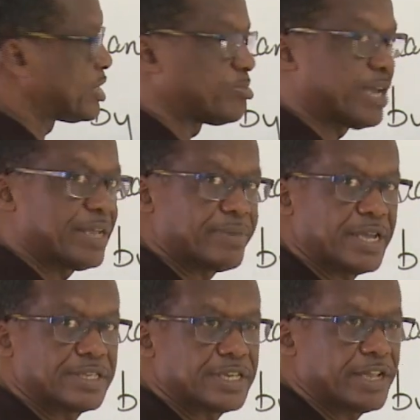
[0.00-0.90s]
we're multiplying
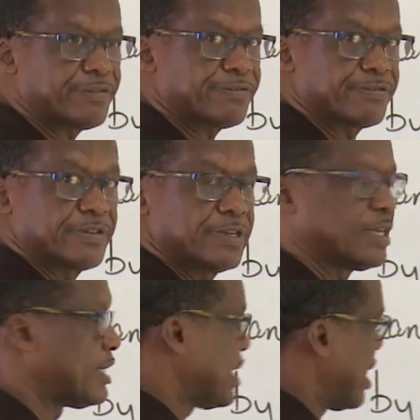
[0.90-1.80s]
by itself.
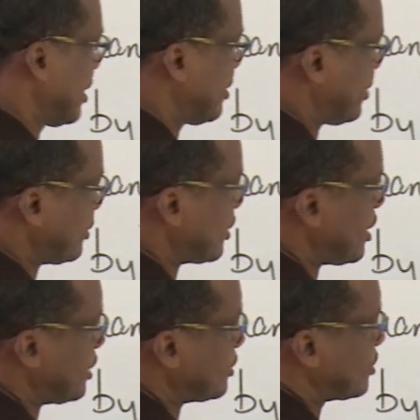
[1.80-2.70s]
And in this
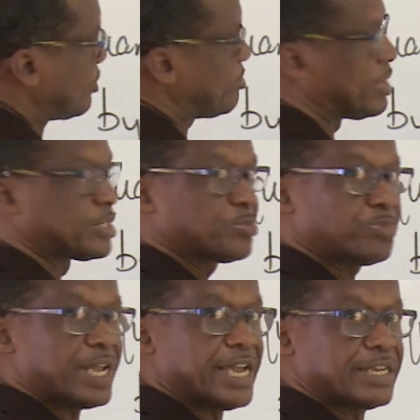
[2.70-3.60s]
case, we
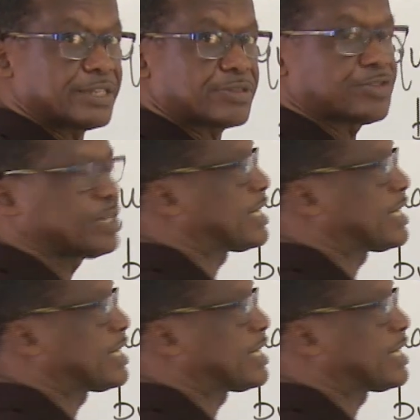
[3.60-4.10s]
multiplied it